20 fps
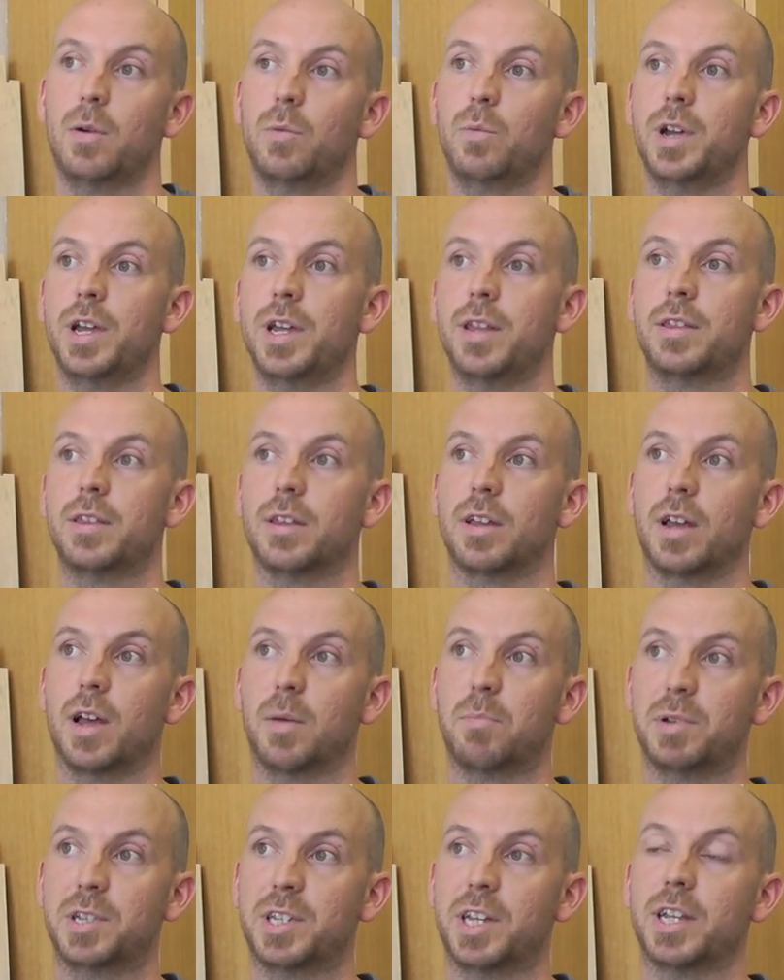with
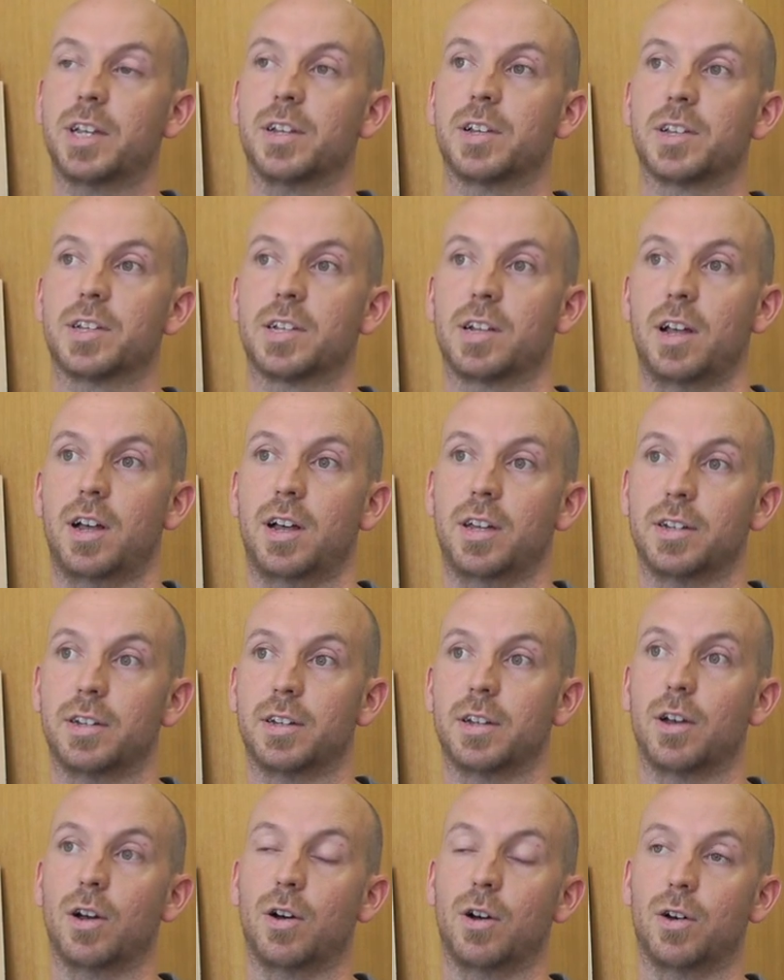a particular slant
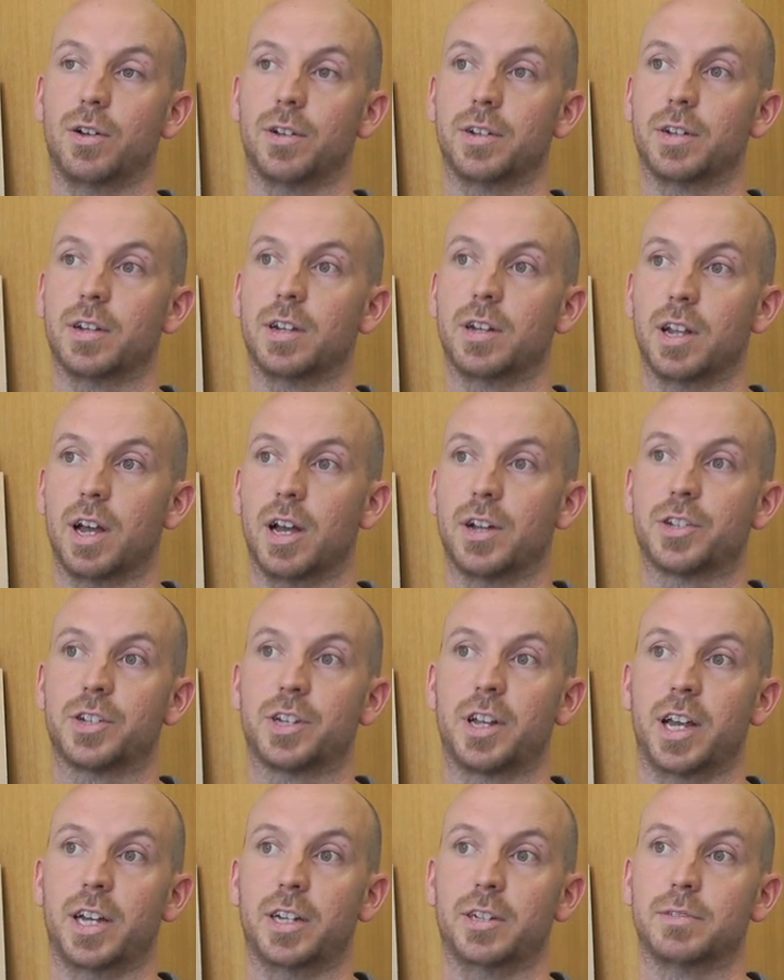on
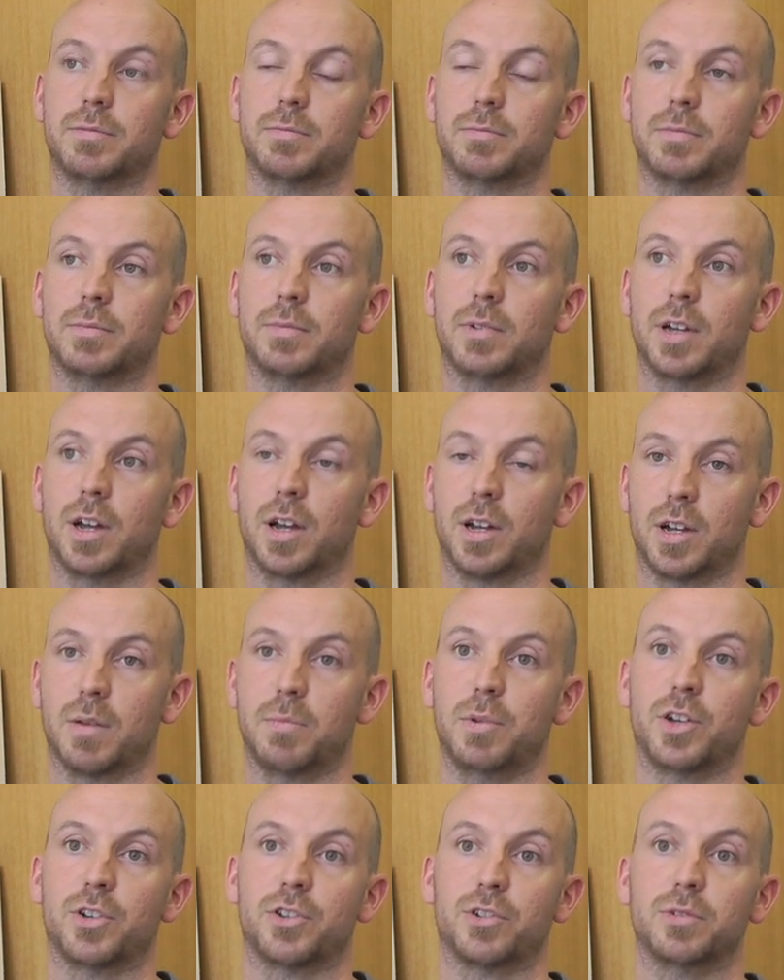large-scale
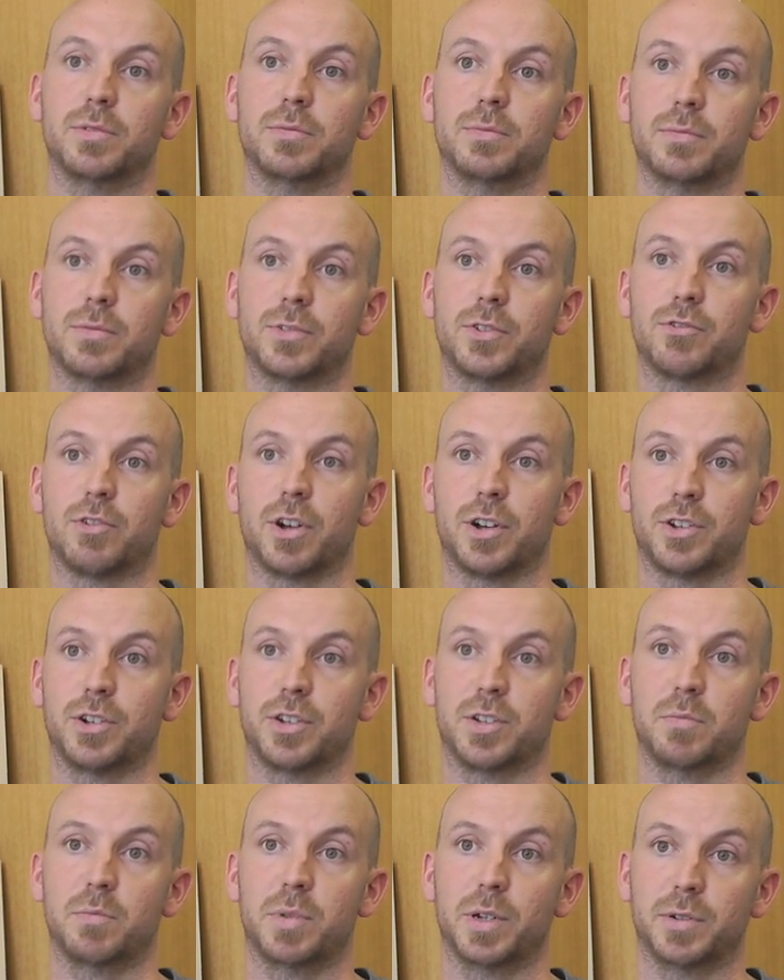commercial
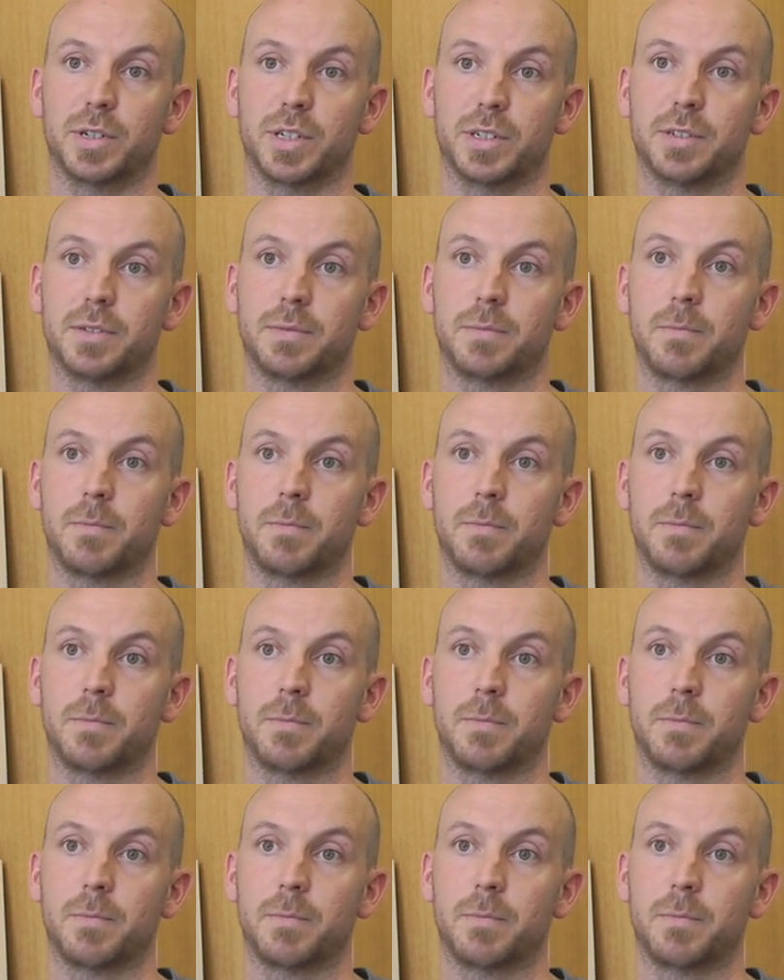structures and buildings.